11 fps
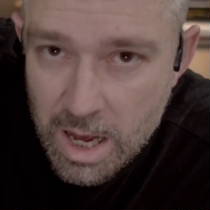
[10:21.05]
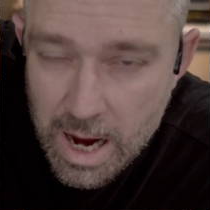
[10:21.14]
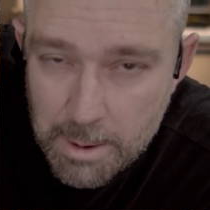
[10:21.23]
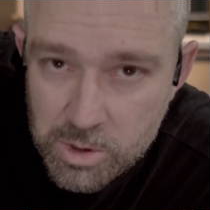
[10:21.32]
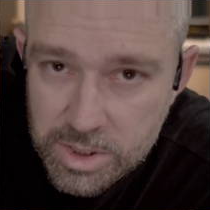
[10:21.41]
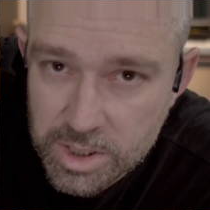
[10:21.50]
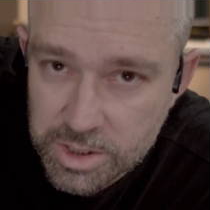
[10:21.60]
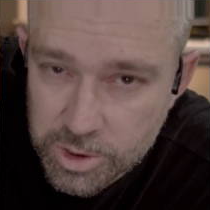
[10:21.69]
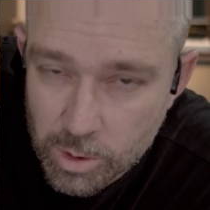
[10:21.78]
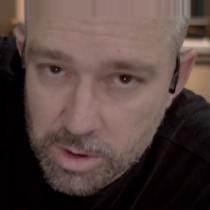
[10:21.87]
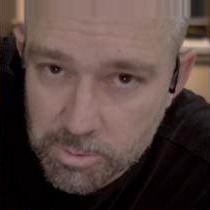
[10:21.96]
I'm using
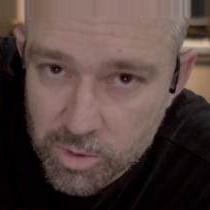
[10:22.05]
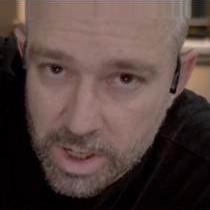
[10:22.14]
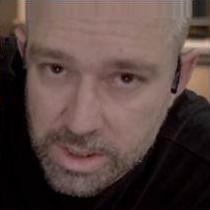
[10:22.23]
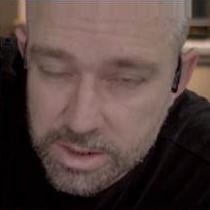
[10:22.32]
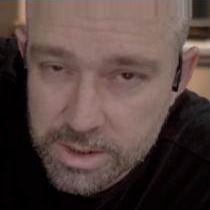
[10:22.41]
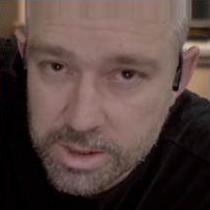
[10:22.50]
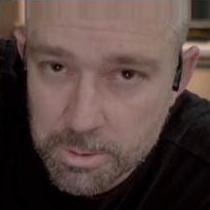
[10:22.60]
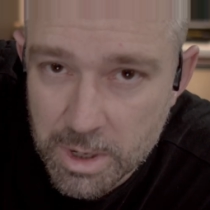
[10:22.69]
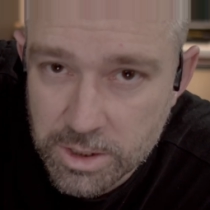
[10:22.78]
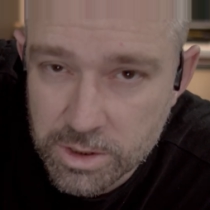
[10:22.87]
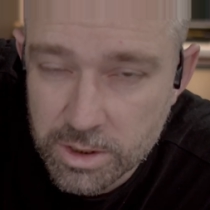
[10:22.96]
shorter presses to
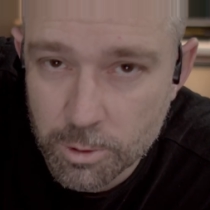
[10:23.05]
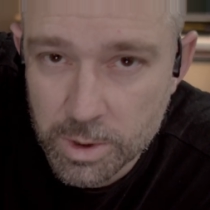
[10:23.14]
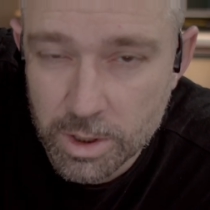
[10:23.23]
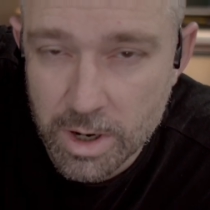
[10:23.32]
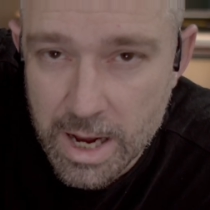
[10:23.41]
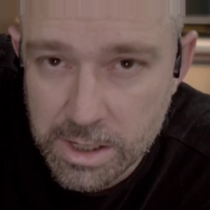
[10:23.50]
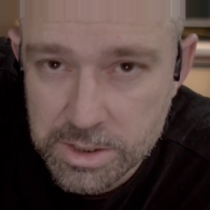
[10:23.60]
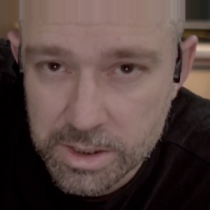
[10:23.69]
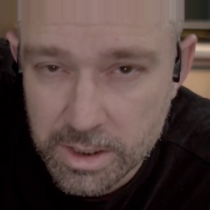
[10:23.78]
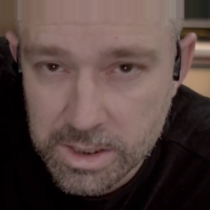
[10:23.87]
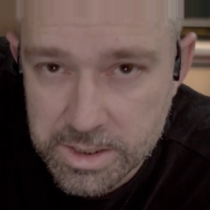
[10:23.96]
make sure that we don't
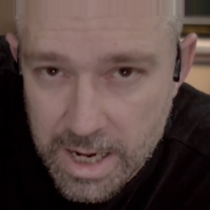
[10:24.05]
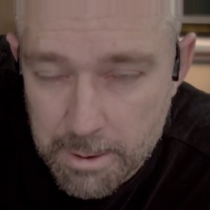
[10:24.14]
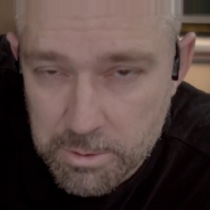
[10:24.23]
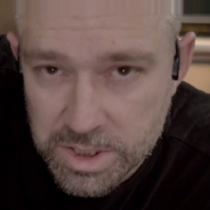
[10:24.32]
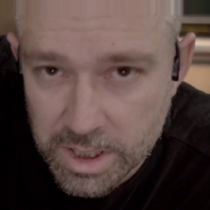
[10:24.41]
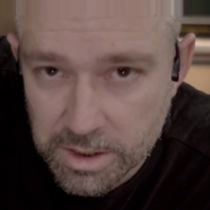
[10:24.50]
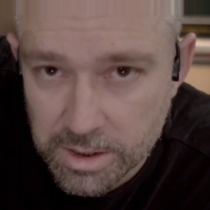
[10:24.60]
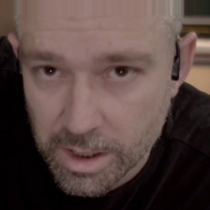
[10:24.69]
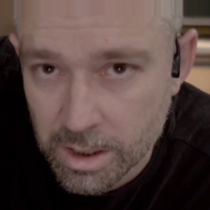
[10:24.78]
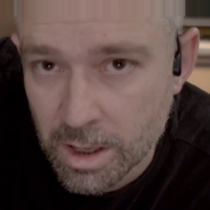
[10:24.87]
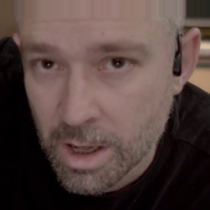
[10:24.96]
accidentally damage anything.